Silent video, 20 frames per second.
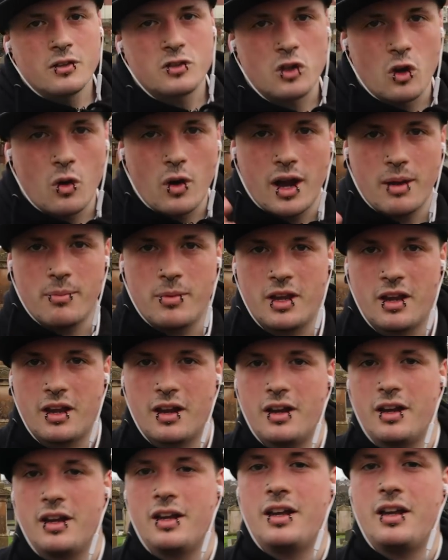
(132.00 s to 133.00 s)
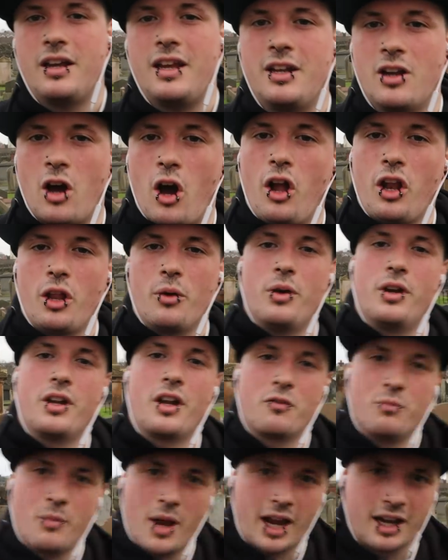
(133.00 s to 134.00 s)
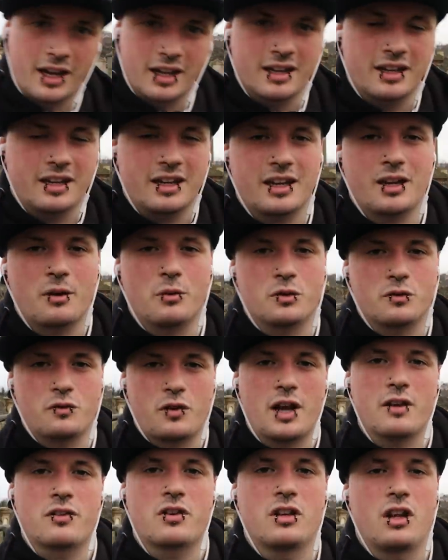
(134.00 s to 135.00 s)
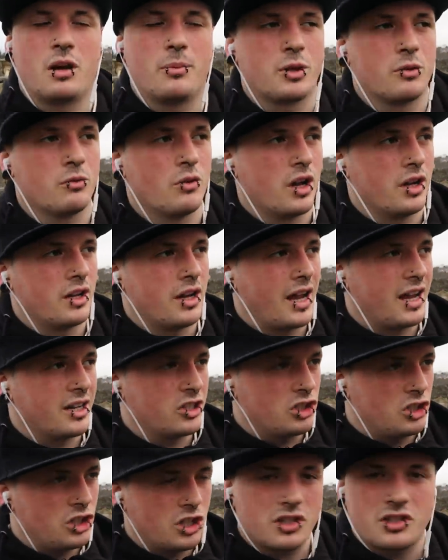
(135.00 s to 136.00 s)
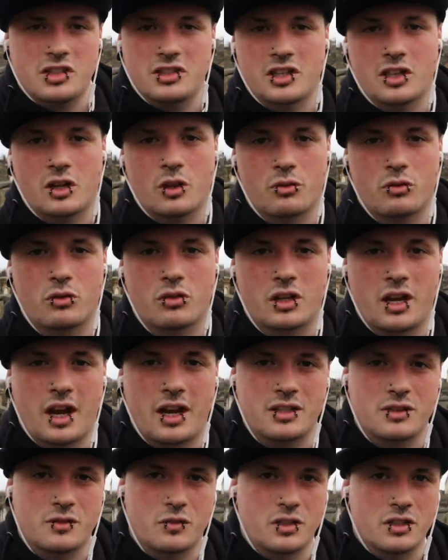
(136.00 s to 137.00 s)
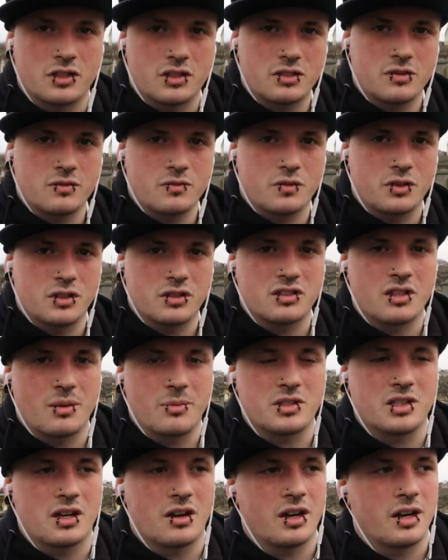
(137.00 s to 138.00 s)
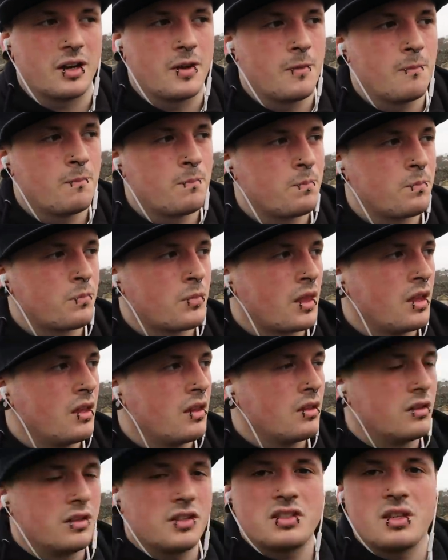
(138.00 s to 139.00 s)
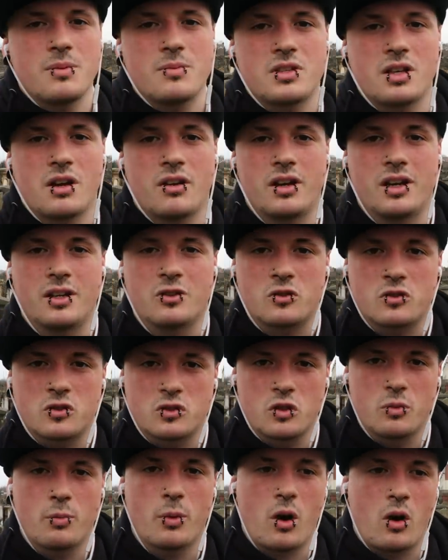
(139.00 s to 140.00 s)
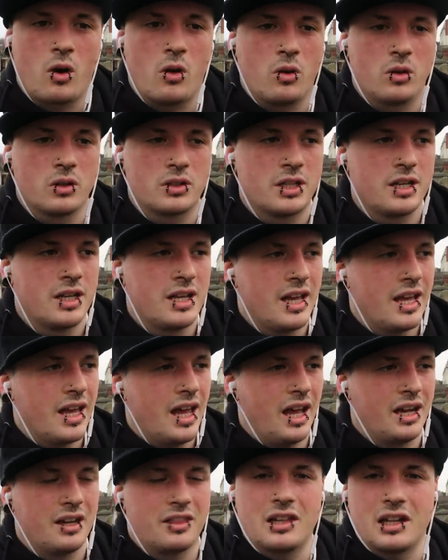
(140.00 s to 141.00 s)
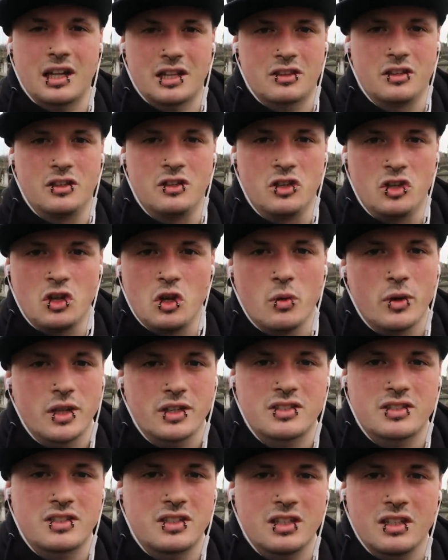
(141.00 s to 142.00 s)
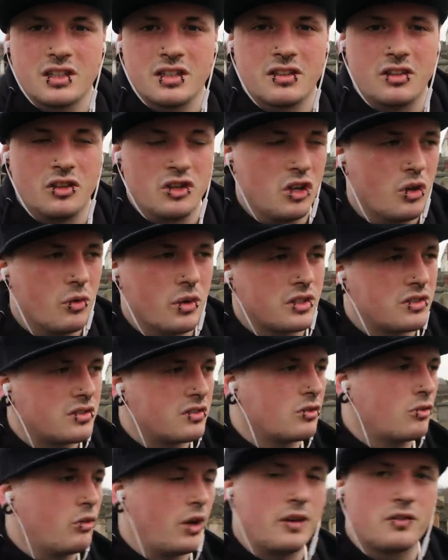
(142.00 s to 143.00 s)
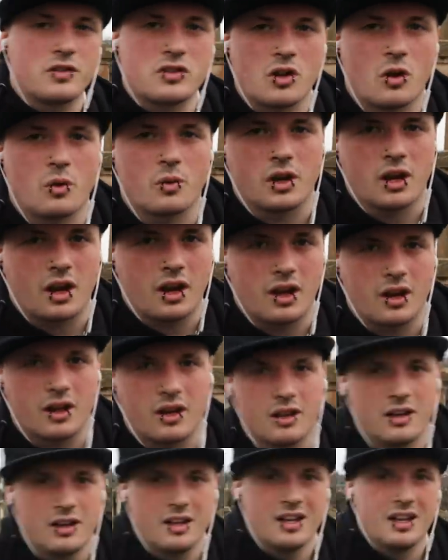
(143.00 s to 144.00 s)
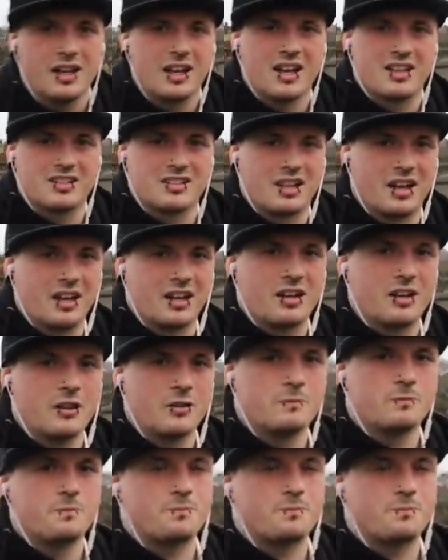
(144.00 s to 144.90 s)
So I'm here in Hollywood. I've made it. It was five kilometer run just as I got through the gates for this for the cemetery. This cemetery is super old, and I think like the newest the newest gravestone here is like